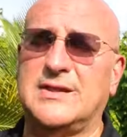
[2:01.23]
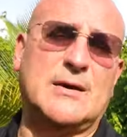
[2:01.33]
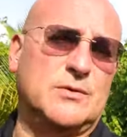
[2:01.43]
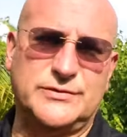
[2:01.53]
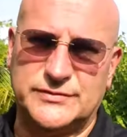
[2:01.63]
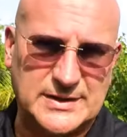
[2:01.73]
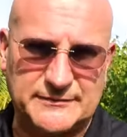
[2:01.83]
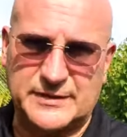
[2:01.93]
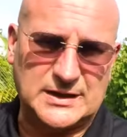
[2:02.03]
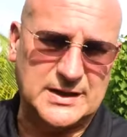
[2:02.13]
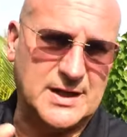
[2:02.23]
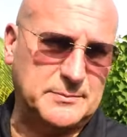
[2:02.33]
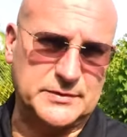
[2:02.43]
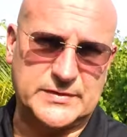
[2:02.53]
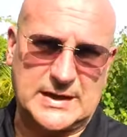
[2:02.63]
that will just definitely
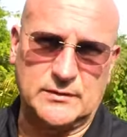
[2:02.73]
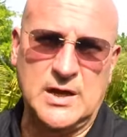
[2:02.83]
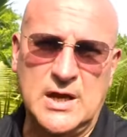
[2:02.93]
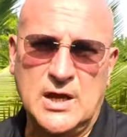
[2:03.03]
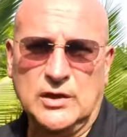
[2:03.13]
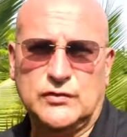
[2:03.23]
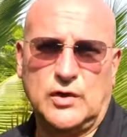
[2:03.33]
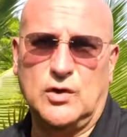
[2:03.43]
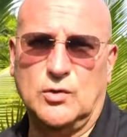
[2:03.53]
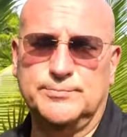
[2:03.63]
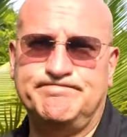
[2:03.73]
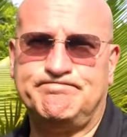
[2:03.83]
help us out. So,